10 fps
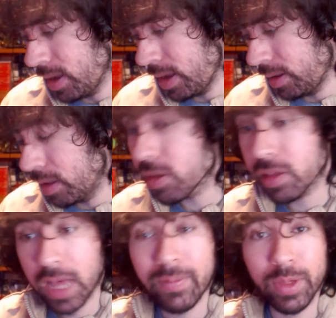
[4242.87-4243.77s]
and
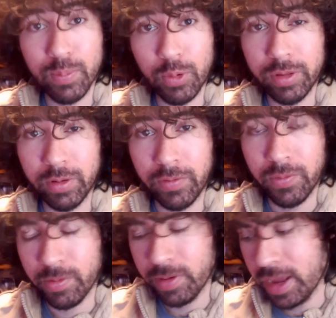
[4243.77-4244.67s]
this is kind of a spoiler
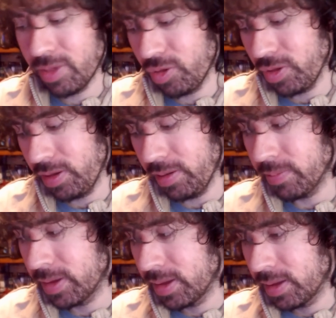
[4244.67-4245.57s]
for
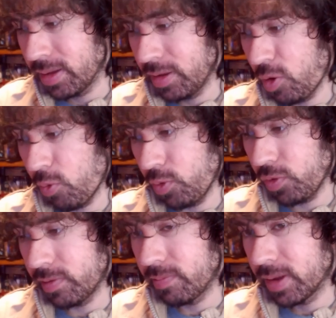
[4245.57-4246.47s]
NG, no
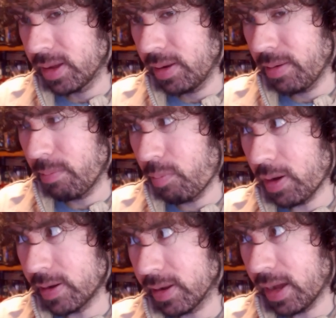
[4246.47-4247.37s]
good,
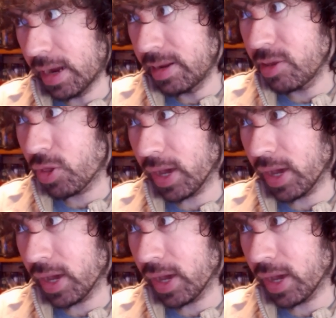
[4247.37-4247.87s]
but I did